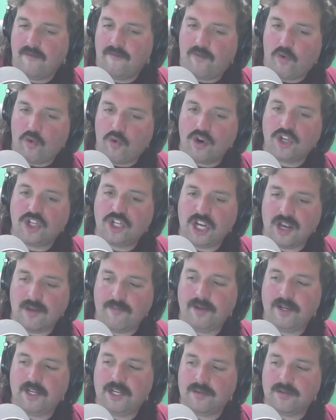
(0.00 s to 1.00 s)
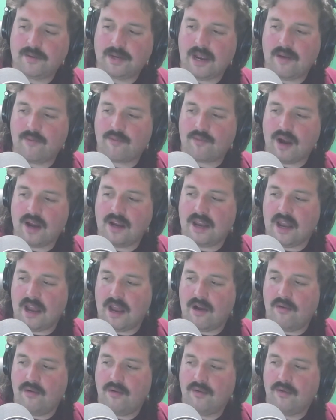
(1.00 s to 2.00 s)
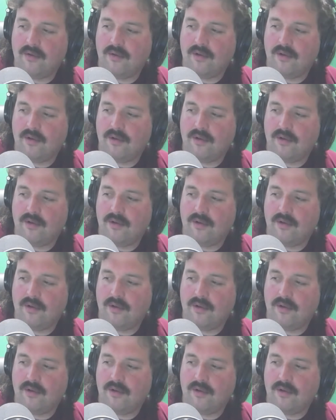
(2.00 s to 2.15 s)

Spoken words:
for a championship game right now